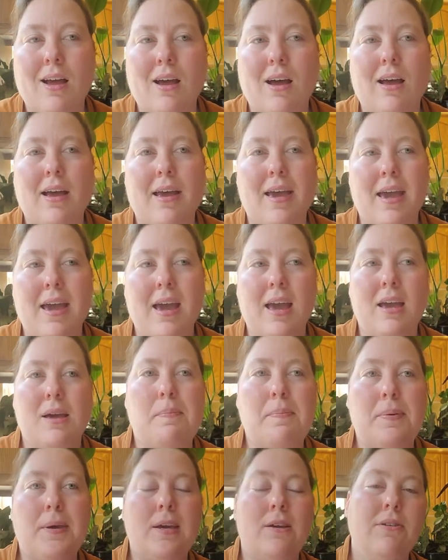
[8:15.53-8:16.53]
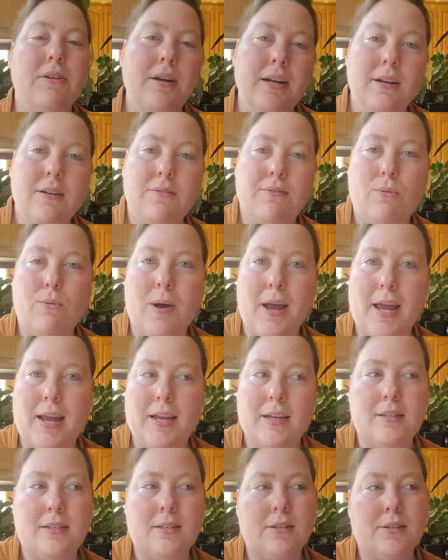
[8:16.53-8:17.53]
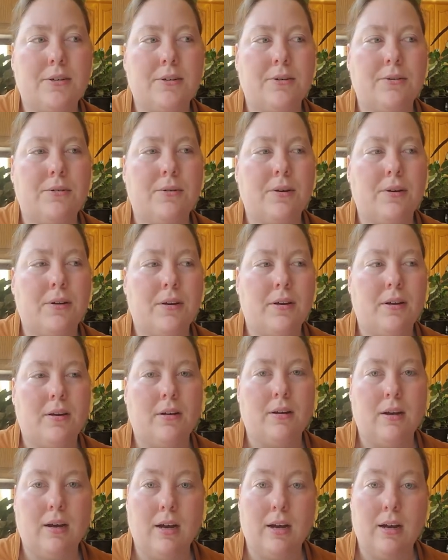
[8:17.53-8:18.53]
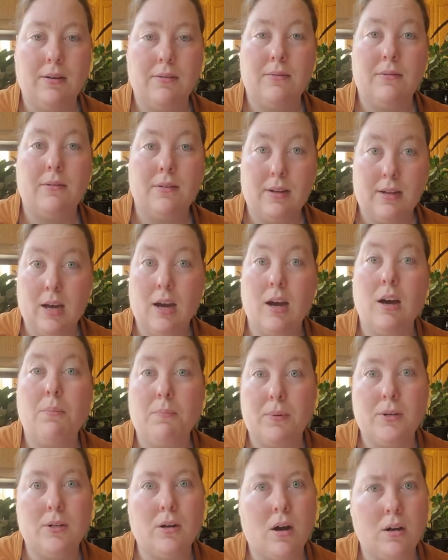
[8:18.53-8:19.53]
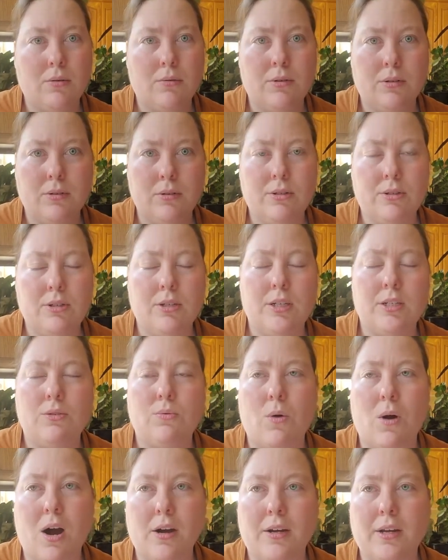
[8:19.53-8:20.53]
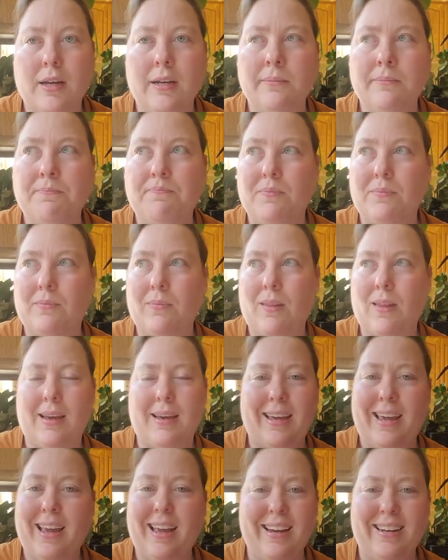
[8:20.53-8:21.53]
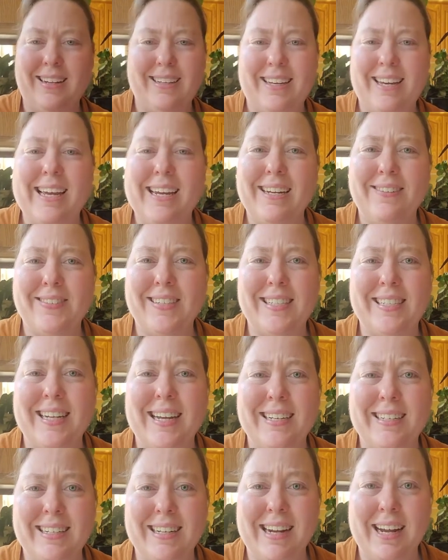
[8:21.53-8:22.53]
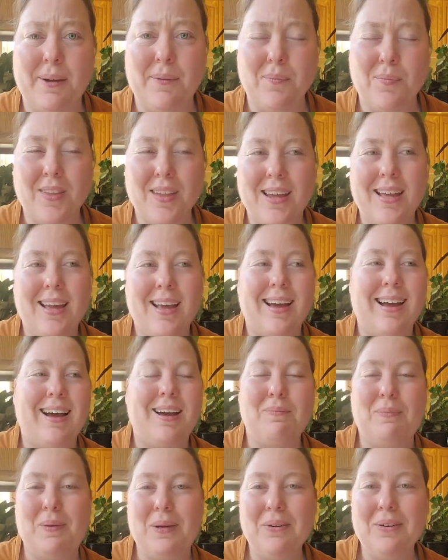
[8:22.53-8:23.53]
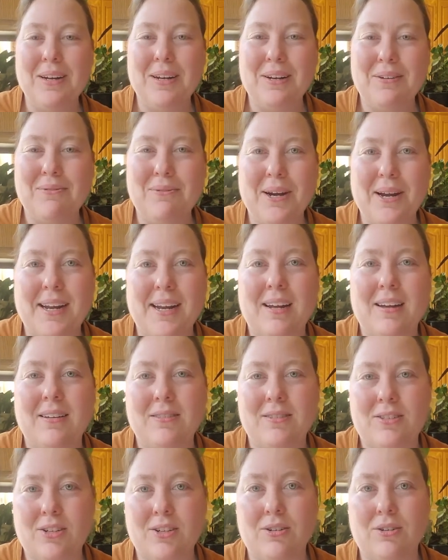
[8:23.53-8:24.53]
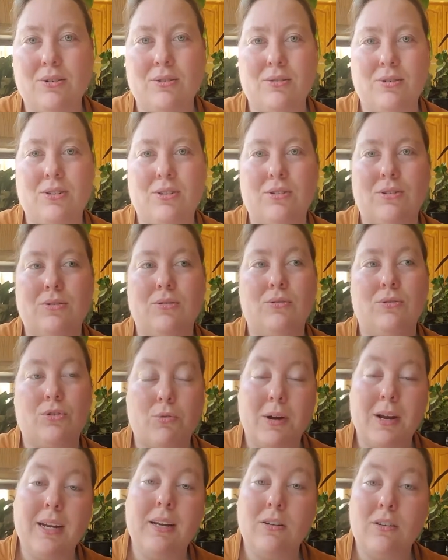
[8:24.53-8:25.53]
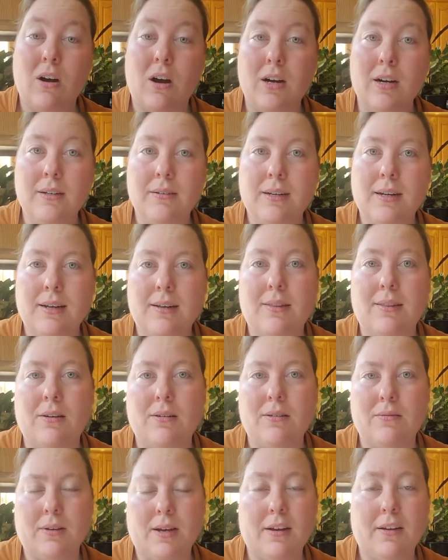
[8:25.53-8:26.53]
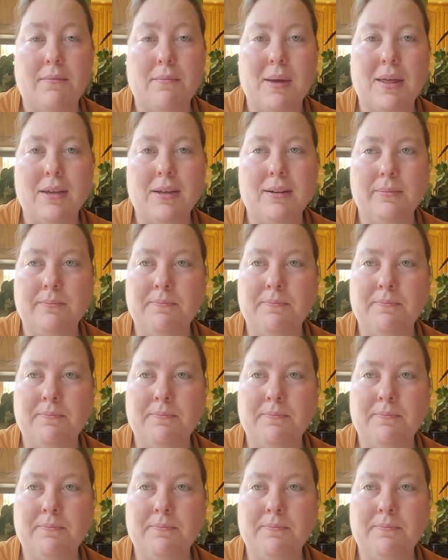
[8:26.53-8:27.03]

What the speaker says: A punitive way to help a dog with loose leash walking, I can't even say it today. A punitive way to train a dog in that kind of method